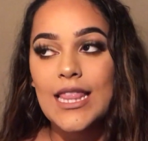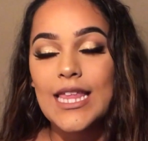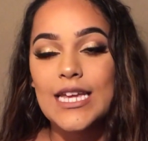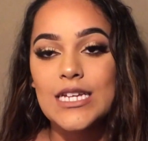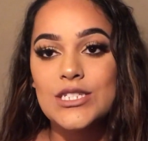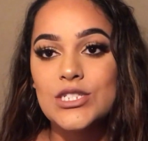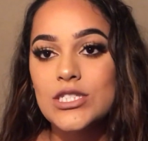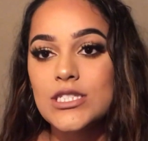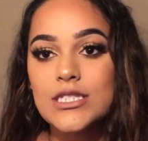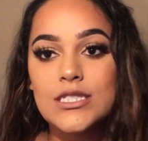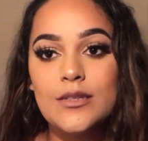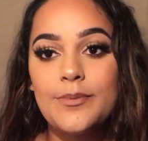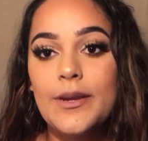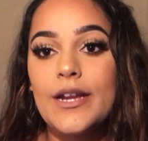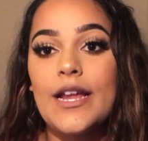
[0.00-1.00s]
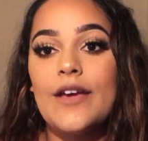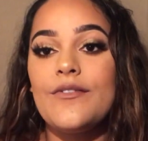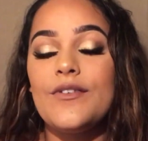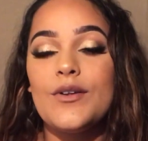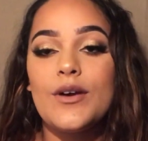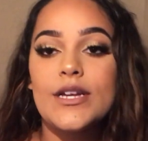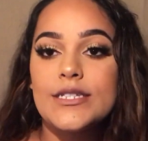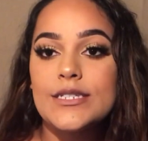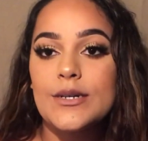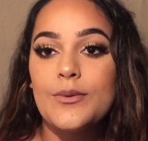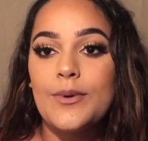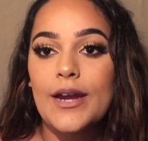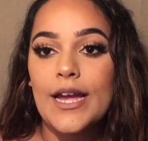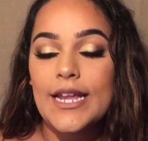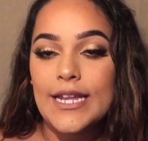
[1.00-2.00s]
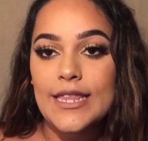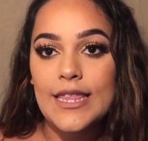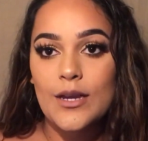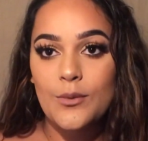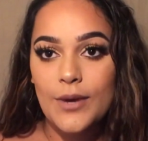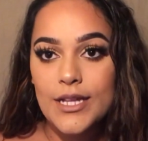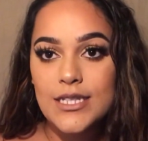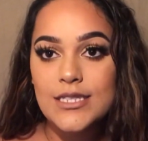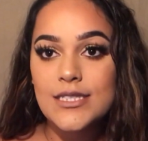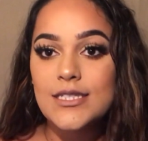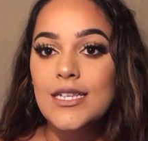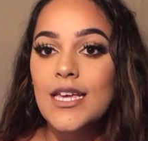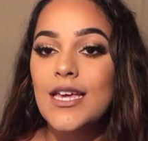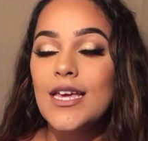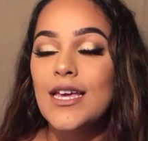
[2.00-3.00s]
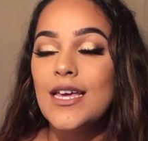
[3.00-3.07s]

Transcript: Like, it just disappeared. I have no idea where anything went.